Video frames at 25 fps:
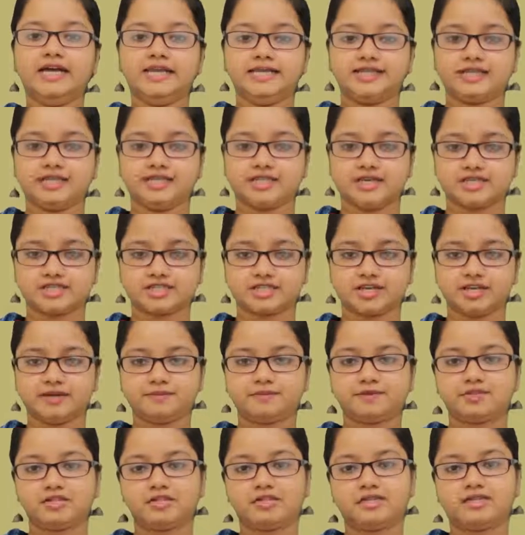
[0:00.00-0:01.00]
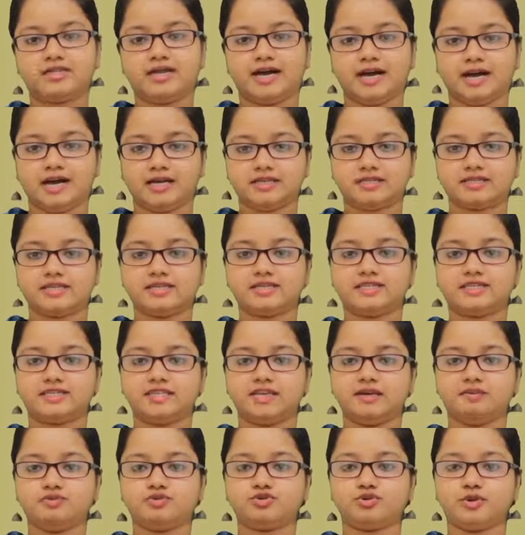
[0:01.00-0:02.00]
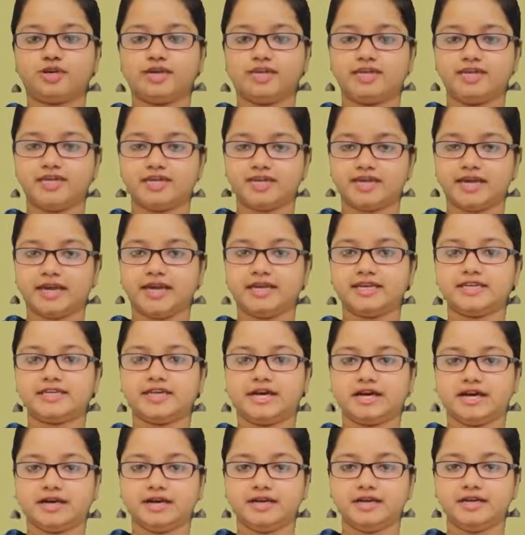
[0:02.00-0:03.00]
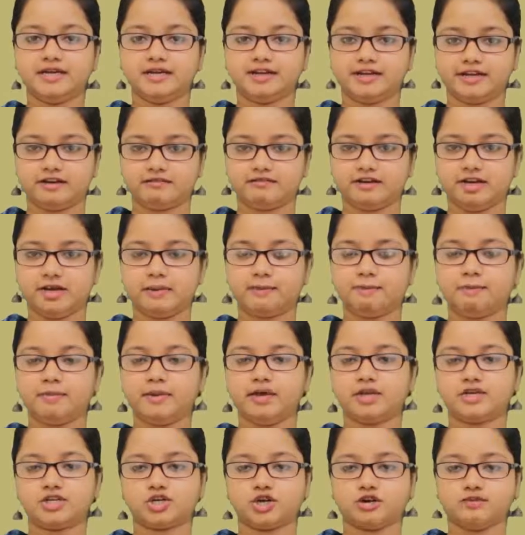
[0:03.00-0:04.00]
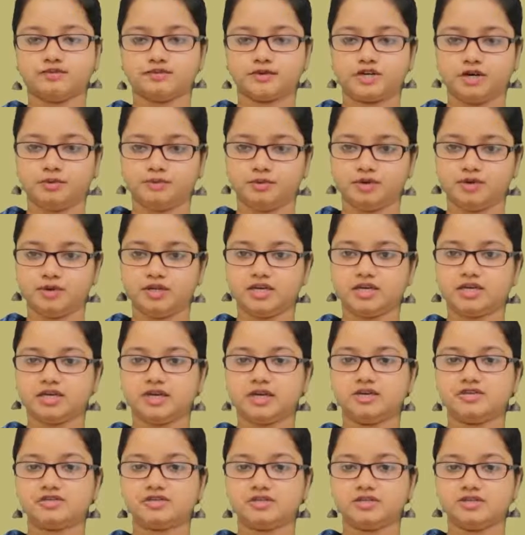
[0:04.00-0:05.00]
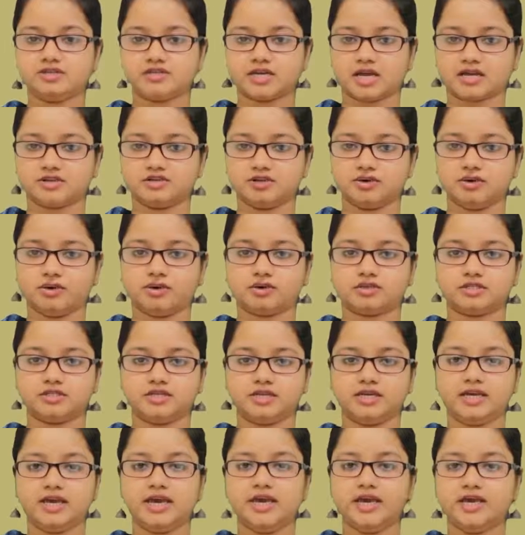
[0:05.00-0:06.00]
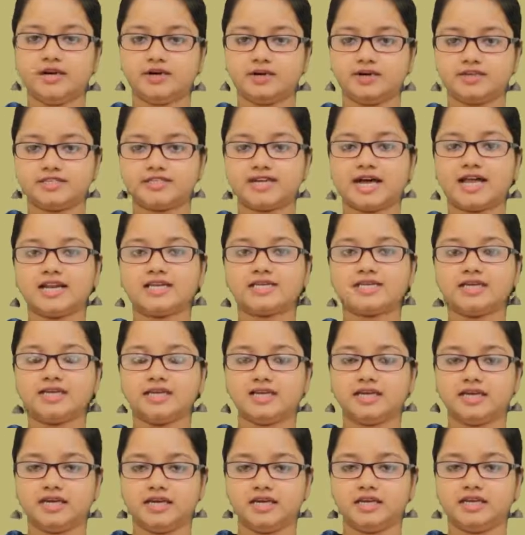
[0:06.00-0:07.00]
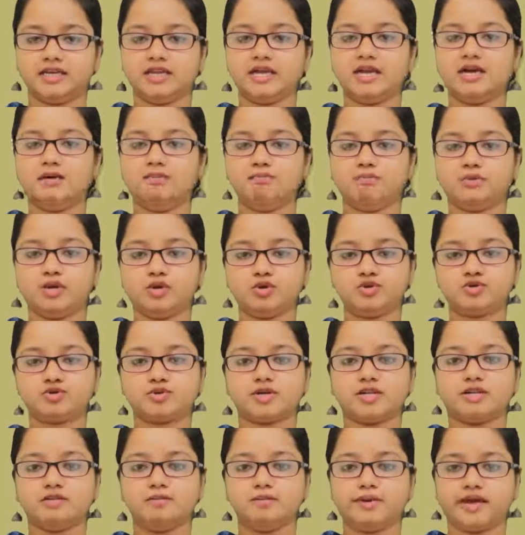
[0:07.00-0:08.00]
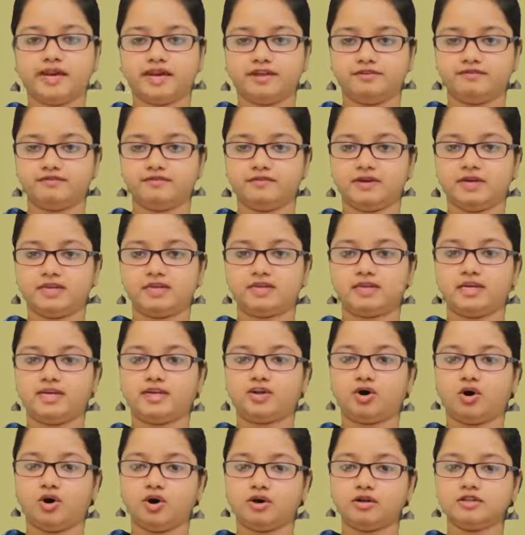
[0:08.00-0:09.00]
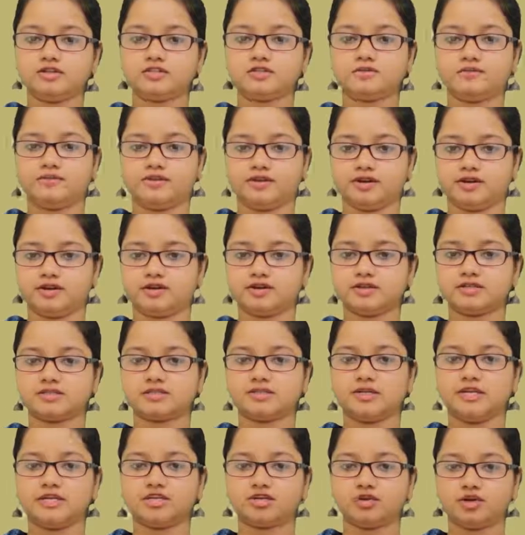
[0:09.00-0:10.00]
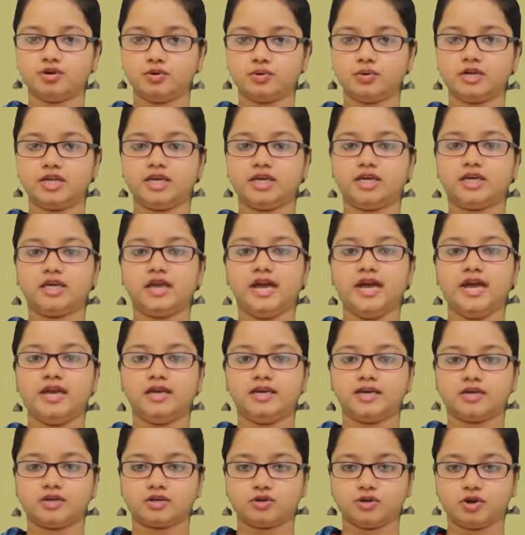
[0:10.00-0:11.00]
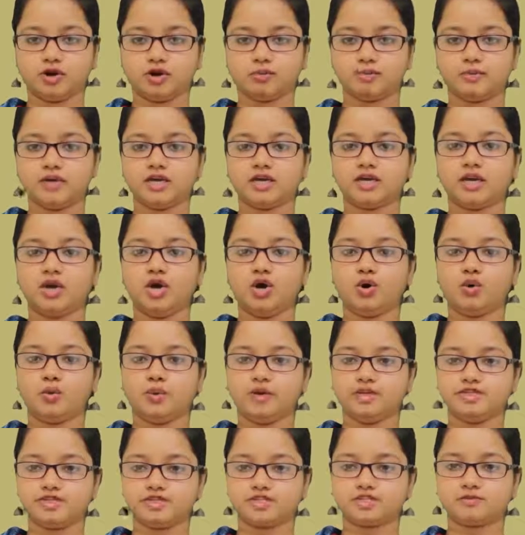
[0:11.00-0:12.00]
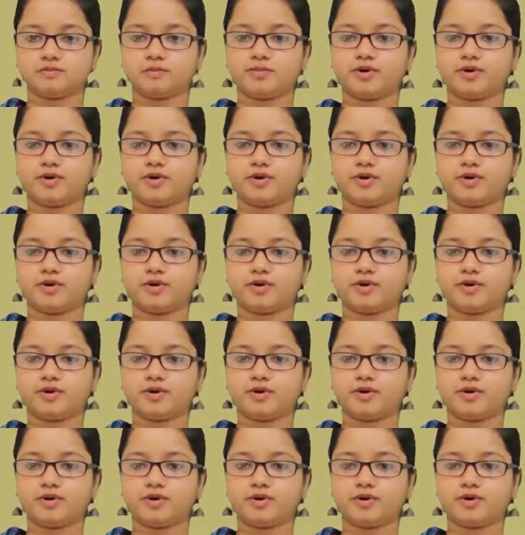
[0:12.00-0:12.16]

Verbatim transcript: The description does seem to indicate the development of communication technology resulting in mutual benefit in all spheres including economic which is